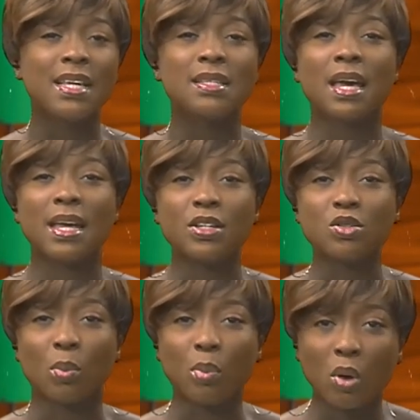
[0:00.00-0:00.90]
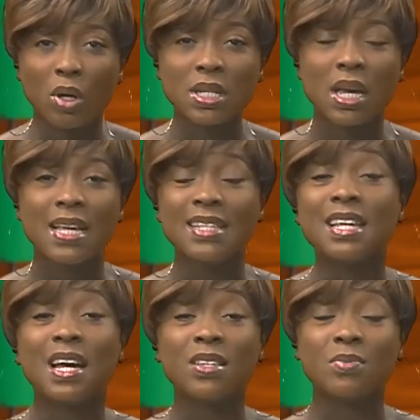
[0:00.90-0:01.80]
Is there any support?
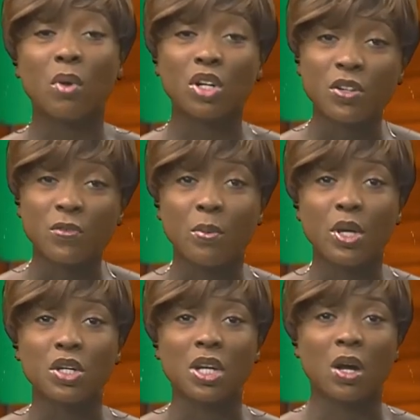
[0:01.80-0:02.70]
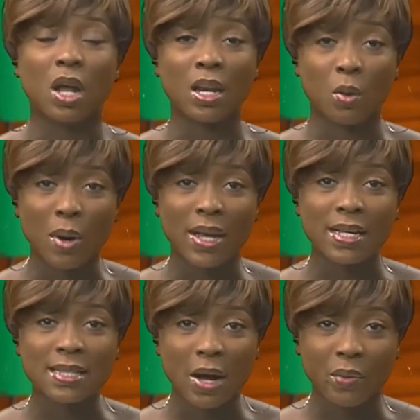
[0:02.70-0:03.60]
Is there as much information and
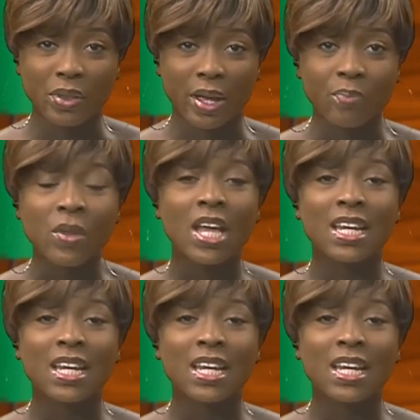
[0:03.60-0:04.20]
awareness out there?